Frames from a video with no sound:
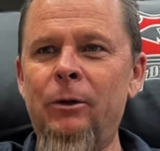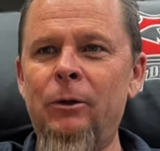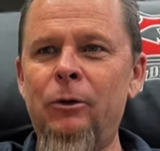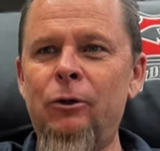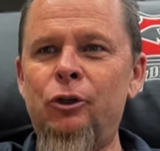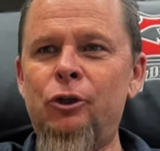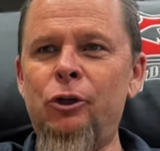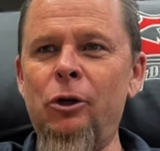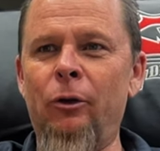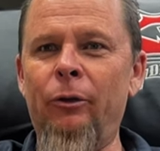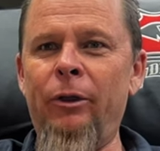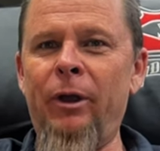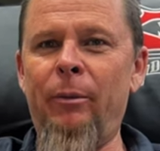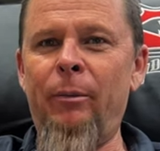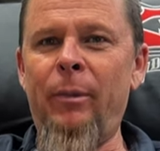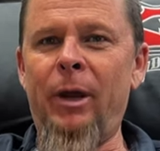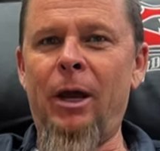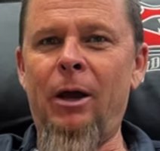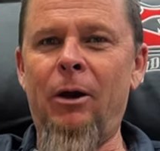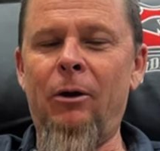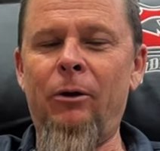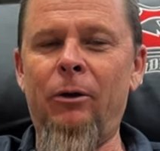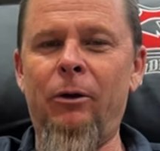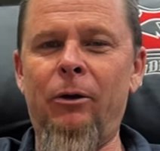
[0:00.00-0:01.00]
show them
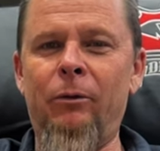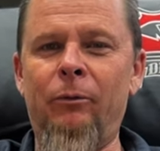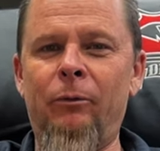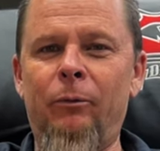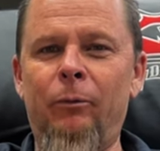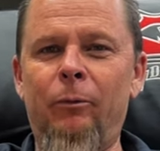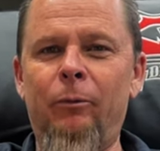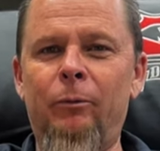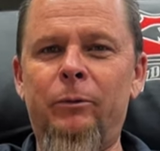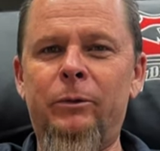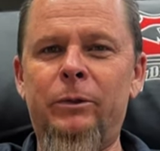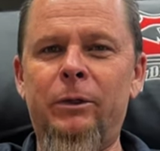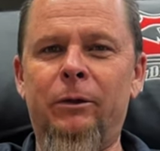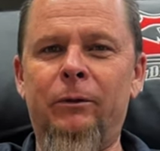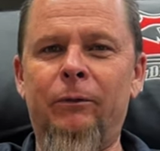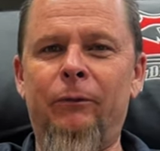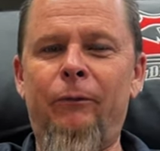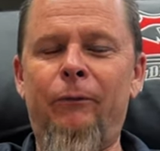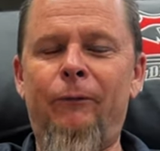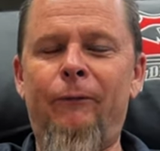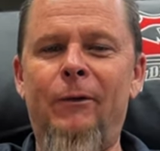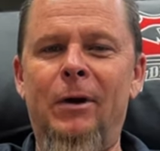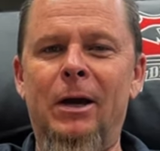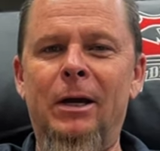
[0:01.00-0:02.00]
how to
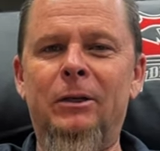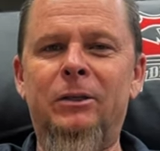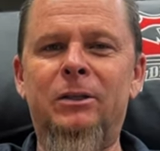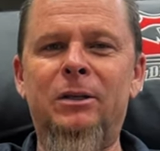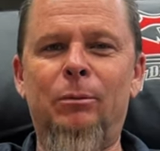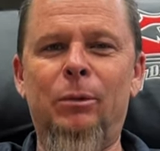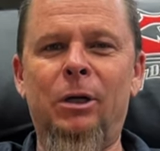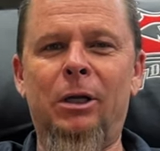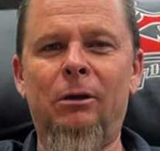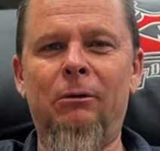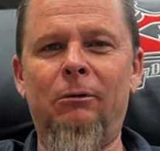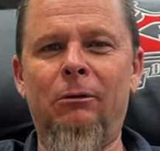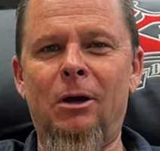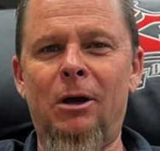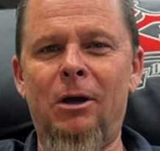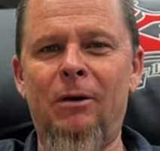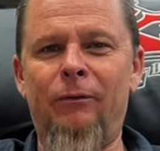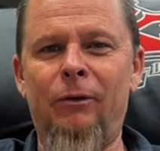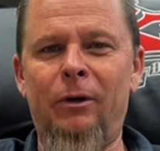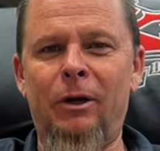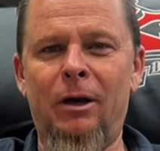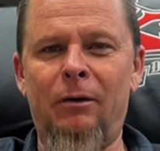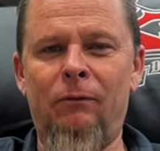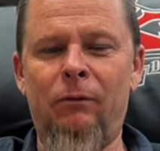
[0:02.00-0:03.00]
find somebody you
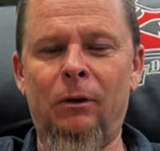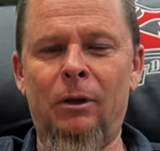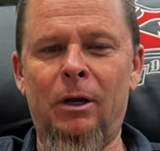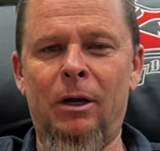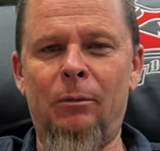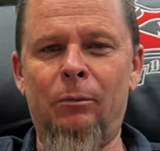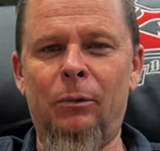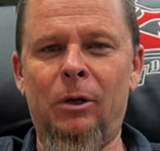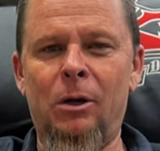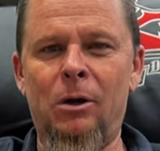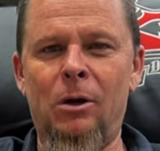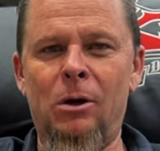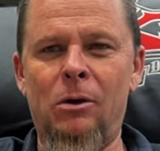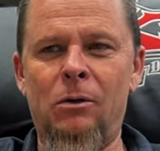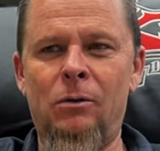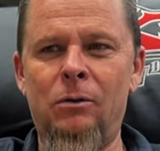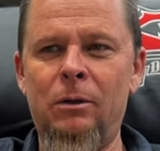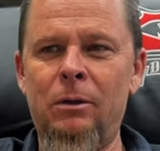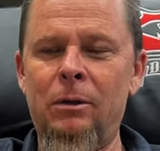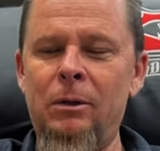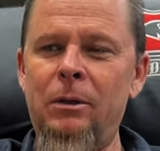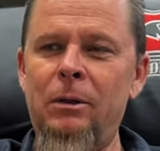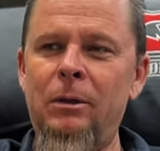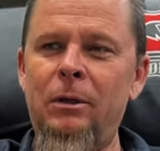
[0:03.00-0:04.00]
love and never let them go,
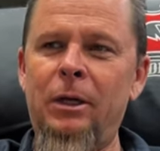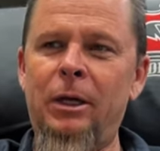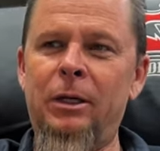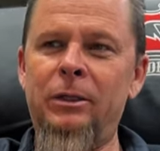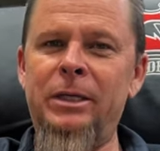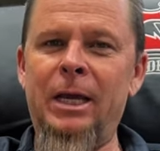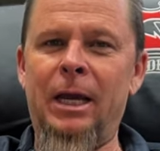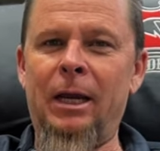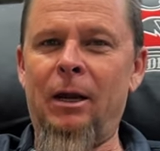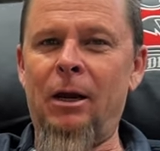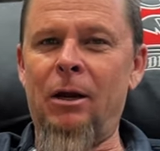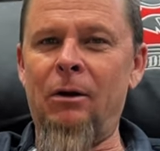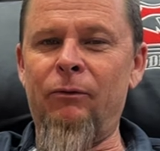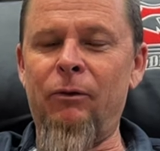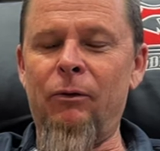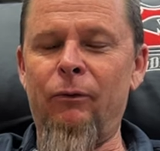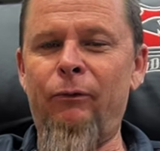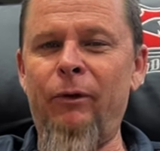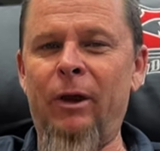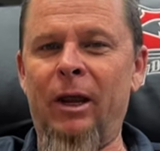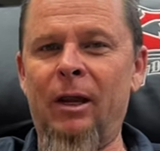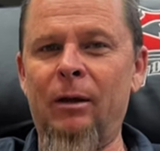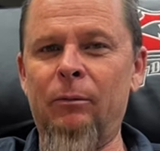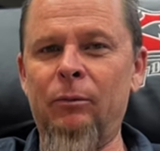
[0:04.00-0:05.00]
and take care of your
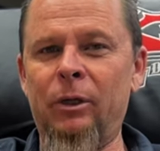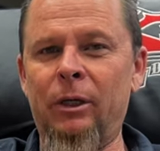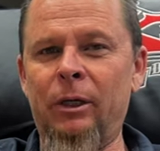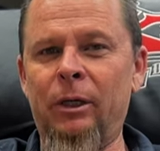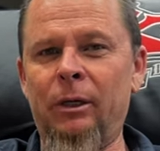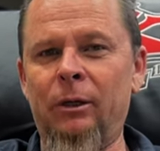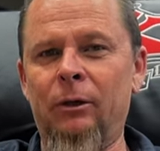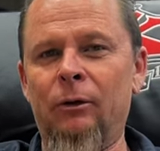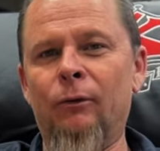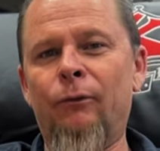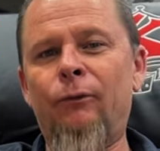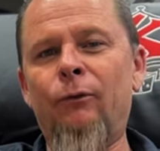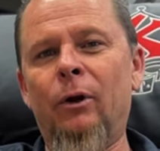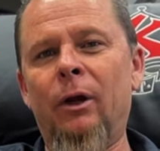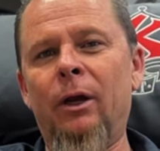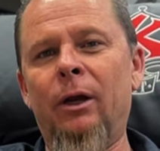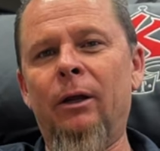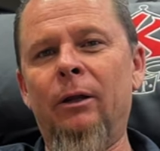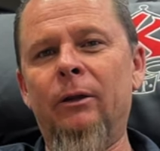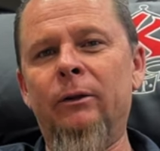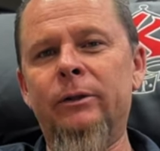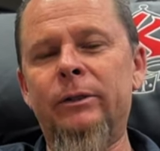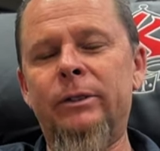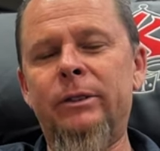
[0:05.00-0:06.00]
family and your
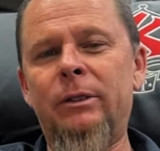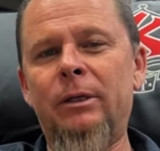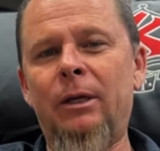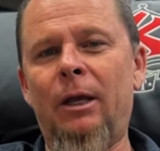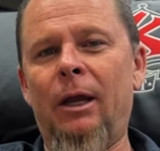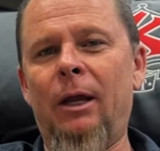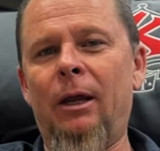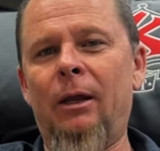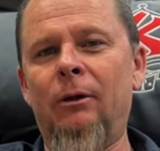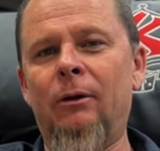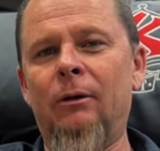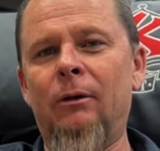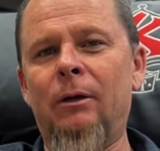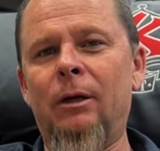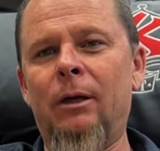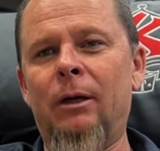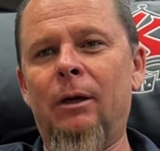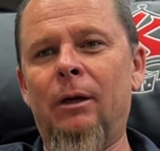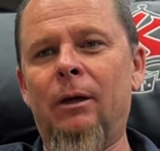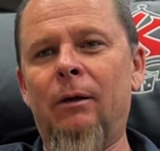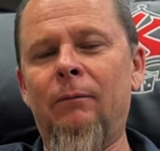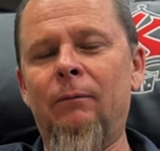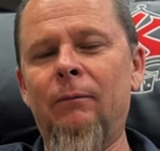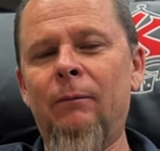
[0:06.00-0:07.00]
friends, and
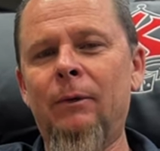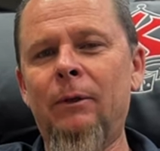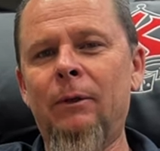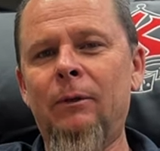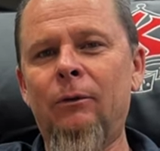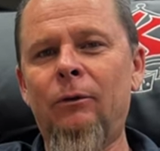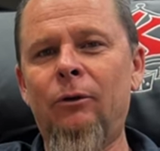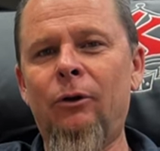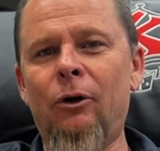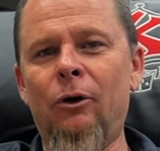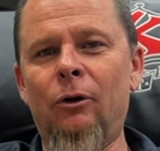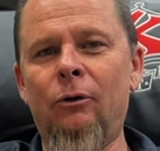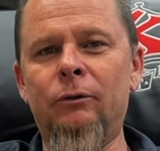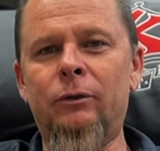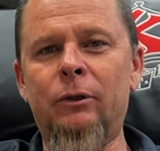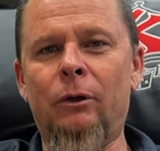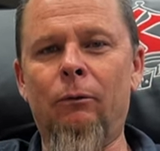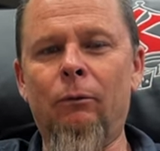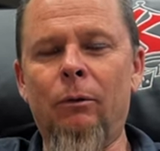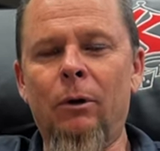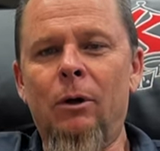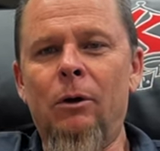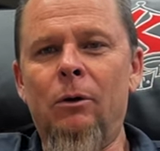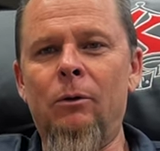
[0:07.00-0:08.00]
you know, and to
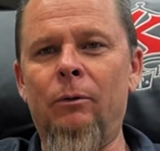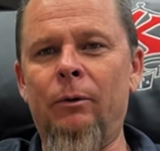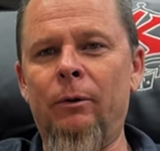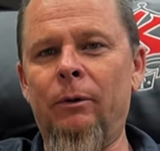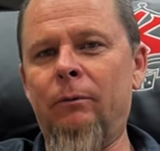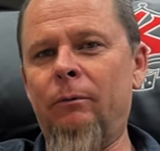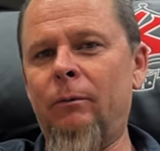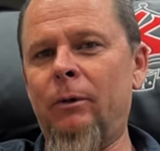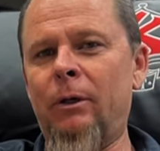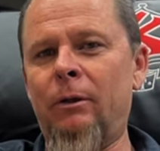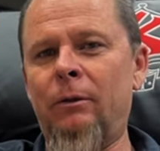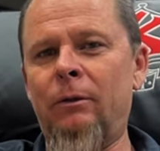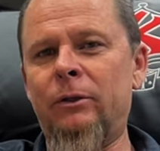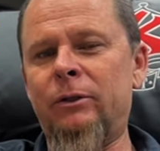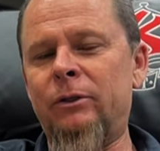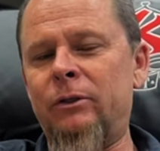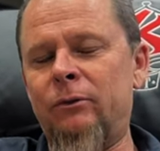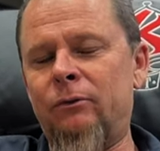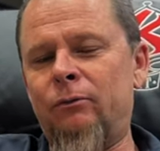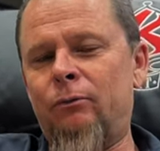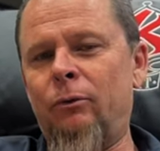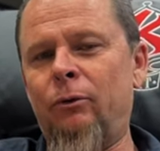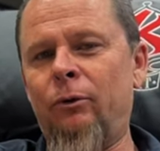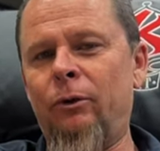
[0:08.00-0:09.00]
grow, and this
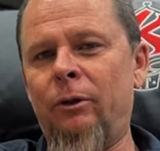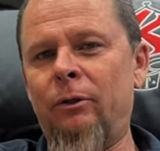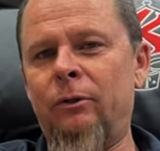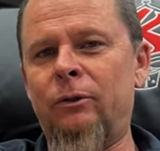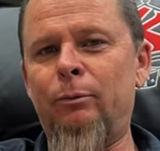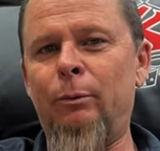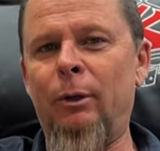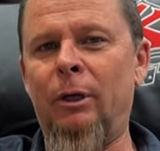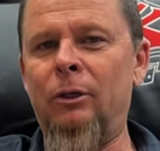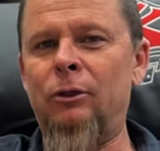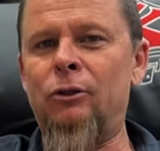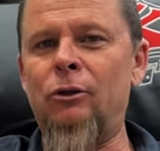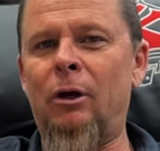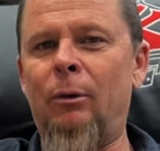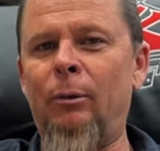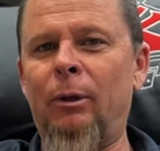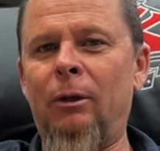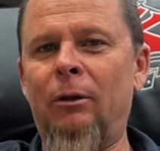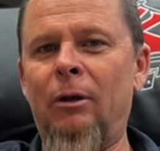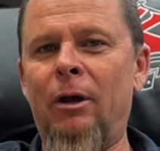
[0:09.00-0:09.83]
is really, it's been a charming